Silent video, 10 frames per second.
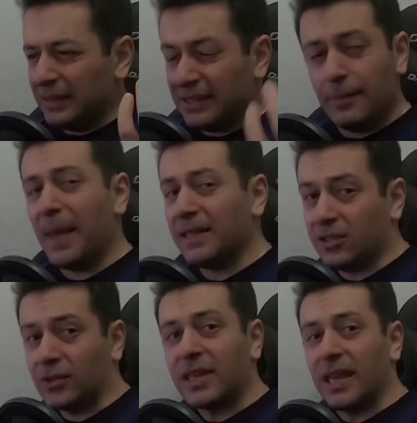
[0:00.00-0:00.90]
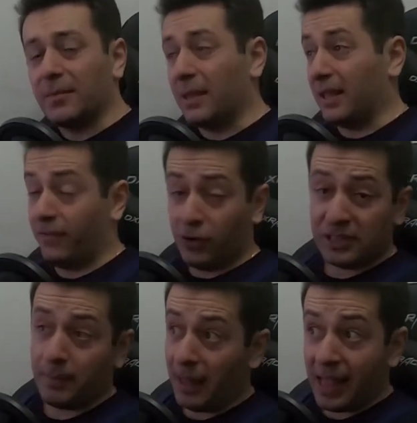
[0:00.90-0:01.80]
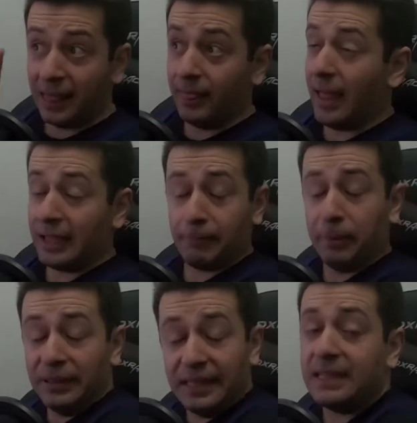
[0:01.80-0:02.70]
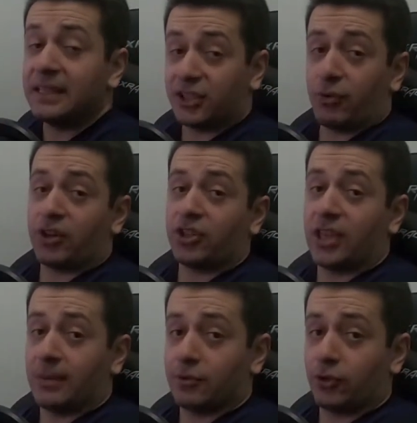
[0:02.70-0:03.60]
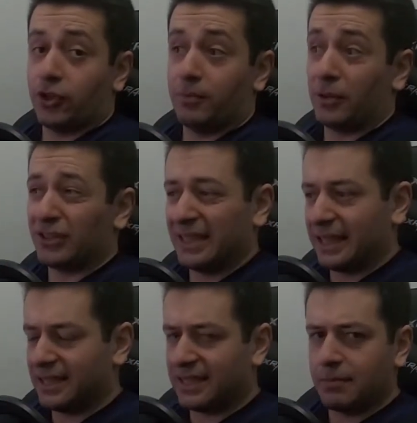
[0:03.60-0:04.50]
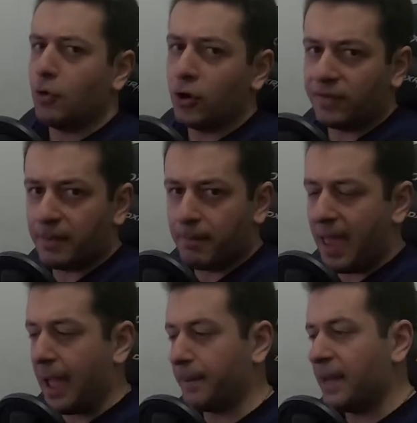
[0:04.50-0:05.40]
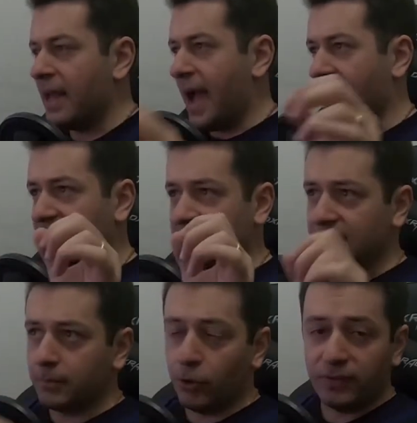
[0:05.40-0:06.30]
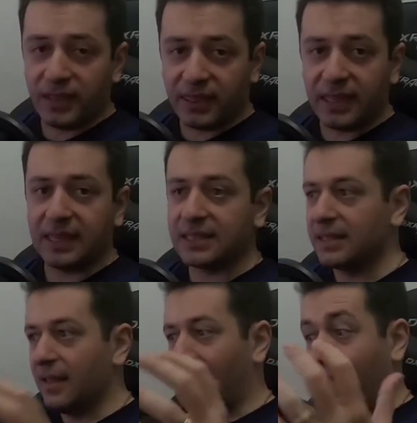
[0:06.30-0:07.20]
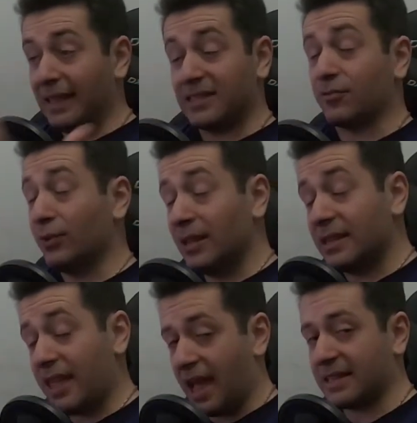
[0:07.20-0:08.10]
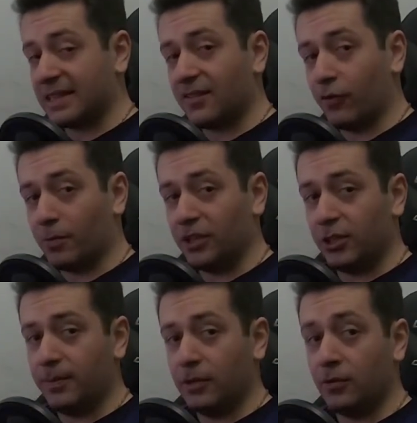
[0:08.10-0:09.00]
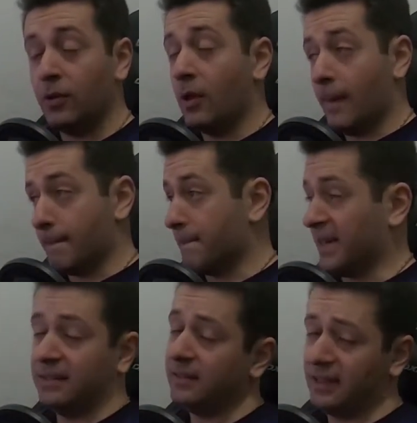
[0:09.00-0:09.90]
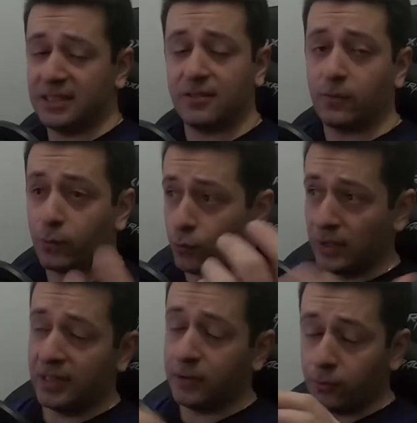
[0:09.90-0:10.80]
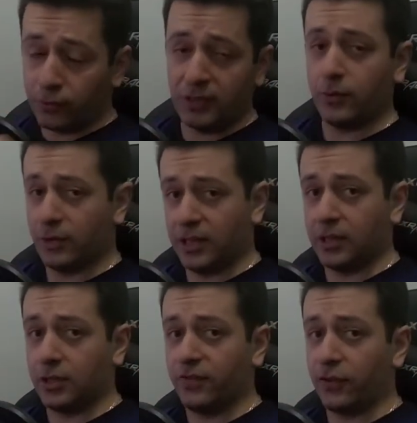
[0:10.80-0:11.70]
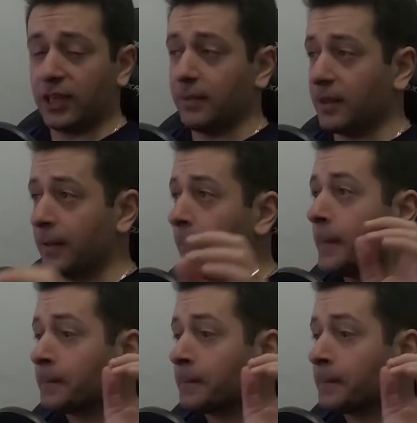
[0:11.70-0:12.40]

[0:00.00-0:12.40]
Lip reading: it depends on game. Like for example, I like playing the strategy games on here because I can see more of the map, I can see more of the things. It's really taxing for my GPU, but it's really good for gaming.